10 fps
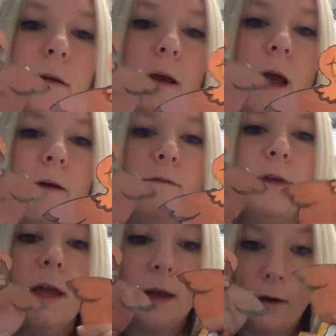A
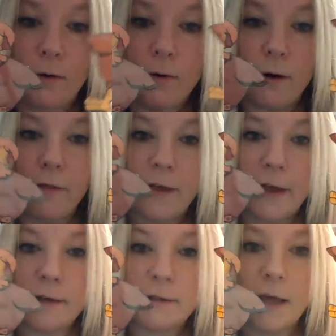vehicle are
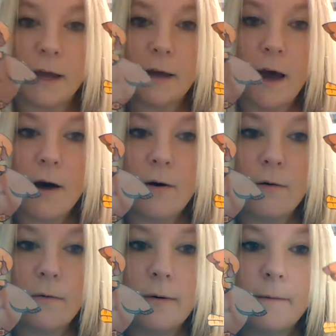things that
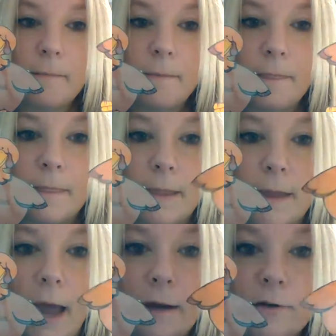go.
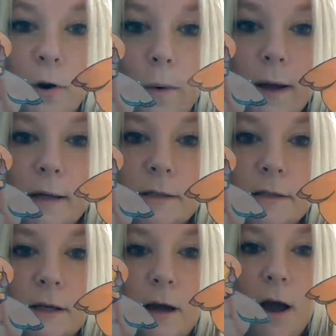And toys
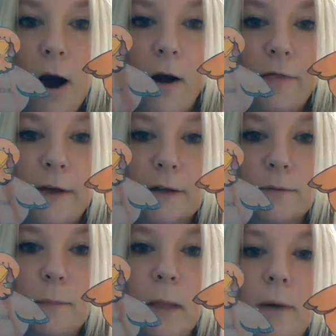are things we play